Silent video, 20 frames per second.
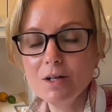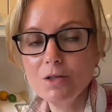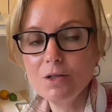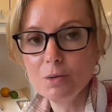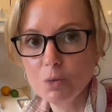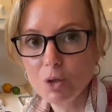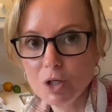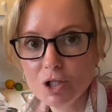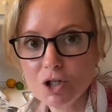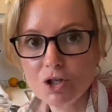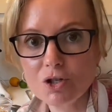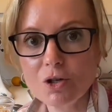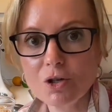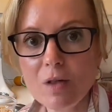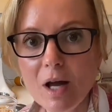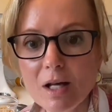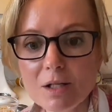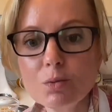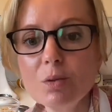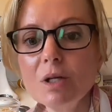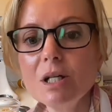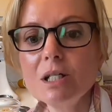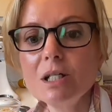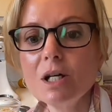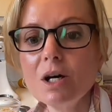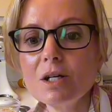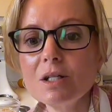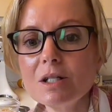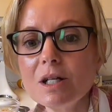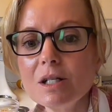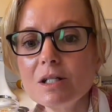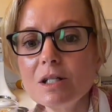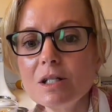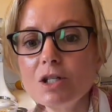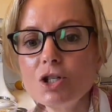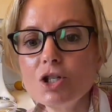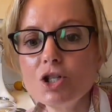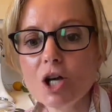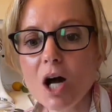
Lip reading: the moisture. That's what it does. That's its